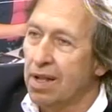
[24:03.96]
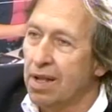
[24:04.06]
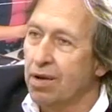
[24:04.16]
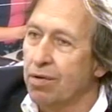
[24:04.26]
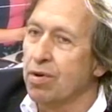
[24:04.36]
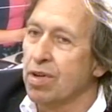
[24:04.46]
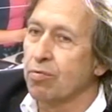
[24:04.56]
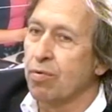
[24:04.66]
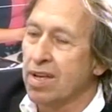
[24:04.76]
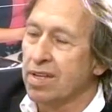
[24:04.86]
will
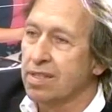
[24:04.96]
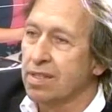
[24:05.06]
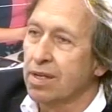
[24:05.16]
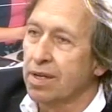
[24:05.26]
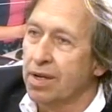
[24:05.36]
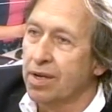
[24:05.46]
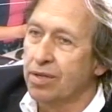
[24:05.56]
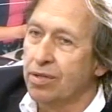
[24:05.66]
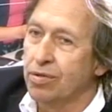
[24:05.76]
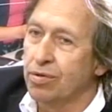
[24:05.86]
raise
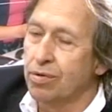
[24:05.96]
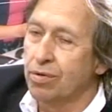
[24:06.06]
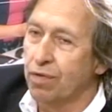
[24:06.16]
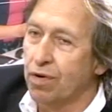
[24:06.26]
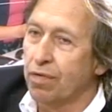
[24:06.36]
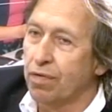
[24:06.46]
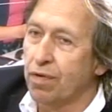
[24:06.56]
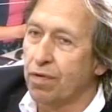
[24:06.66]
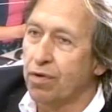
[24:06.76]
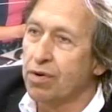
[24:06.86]

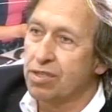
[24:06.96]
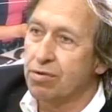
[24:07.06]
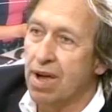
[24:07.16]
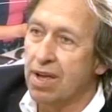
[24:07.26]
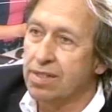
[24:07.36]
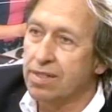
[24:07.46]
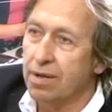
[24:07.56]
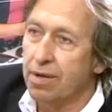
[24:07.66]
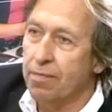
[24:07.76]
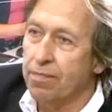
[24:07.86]
for its rights.
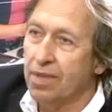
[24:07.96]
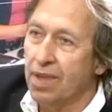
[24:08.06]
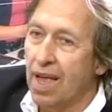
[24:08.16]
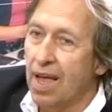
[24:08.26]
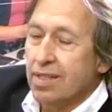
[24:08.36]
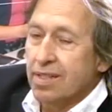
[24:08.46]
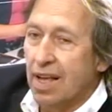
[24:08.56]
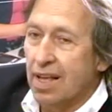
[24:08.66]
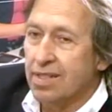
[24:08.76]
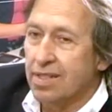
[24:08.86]
And
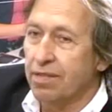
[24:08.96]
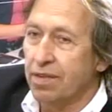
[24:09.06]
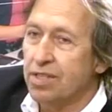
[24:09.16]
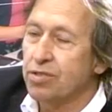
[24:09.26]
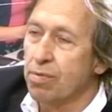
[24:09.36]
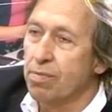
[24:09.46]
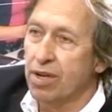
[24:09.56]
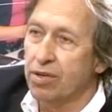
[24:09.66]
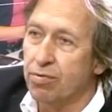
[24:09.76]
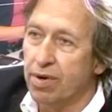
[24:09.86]
that's extremely
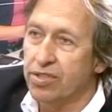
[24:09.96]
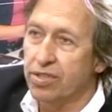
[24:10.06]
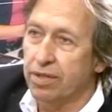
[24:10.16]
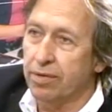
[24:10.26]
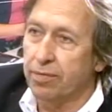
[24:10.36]
encouraging.